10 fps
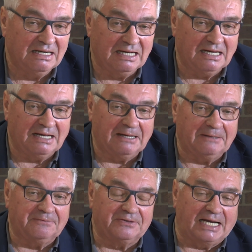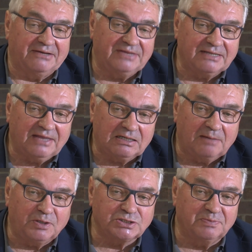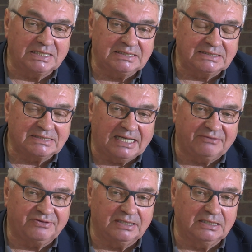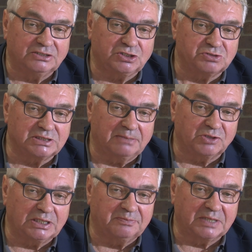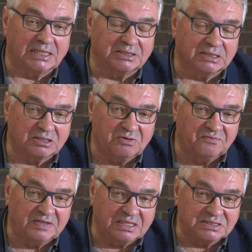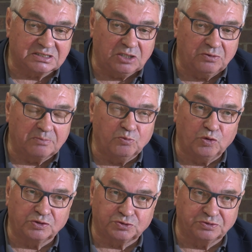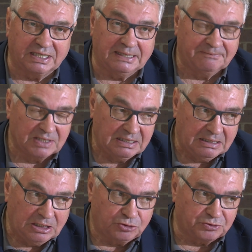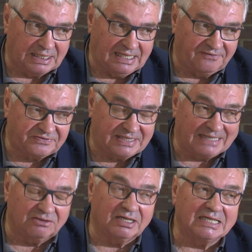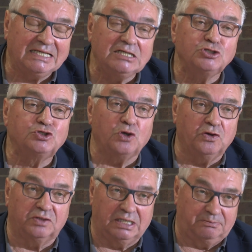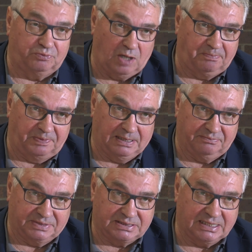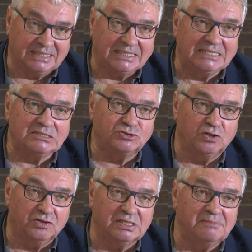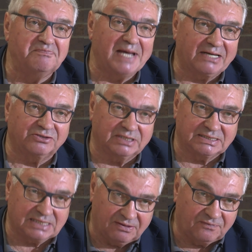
And I think there are possibilities that uh, Social Democratic Party is going more to the to the left. There are internal problems and internal barriers